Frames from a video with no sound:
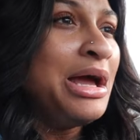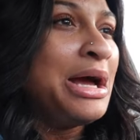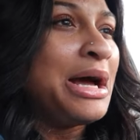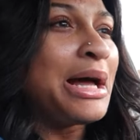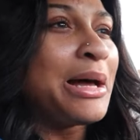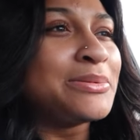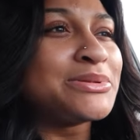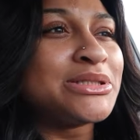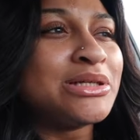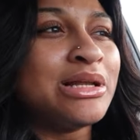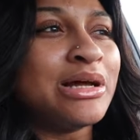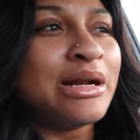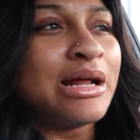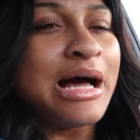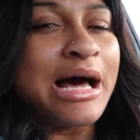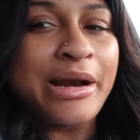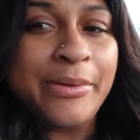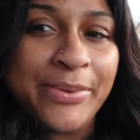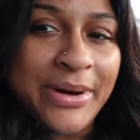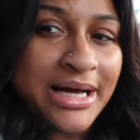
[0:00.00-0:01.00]

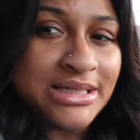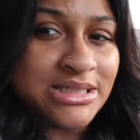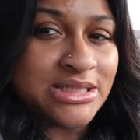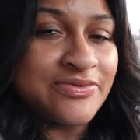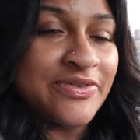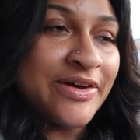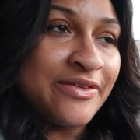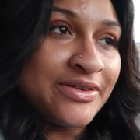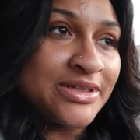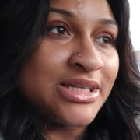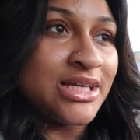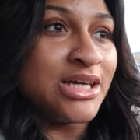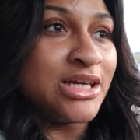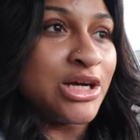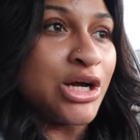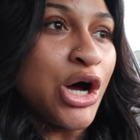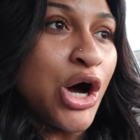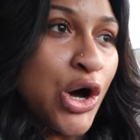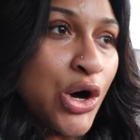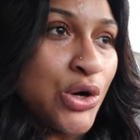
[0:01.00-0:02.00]
how the process for
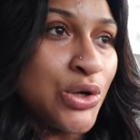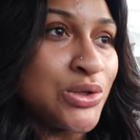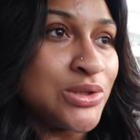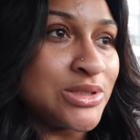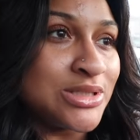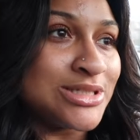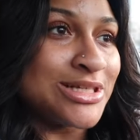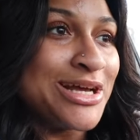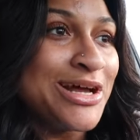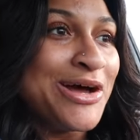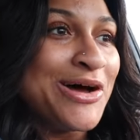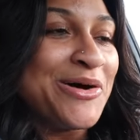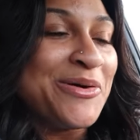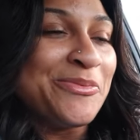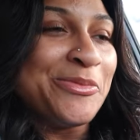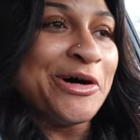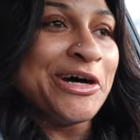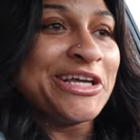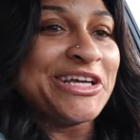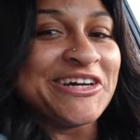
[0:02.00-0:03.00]
everything goes.
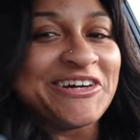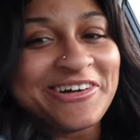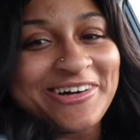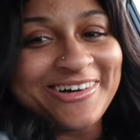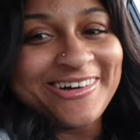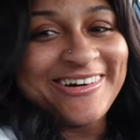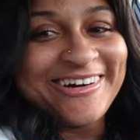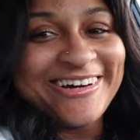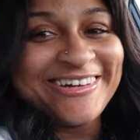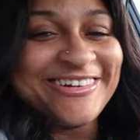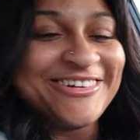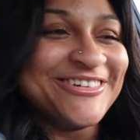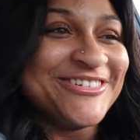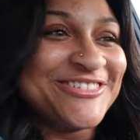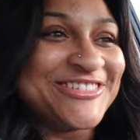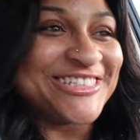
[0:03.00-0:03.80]
But your girl in a new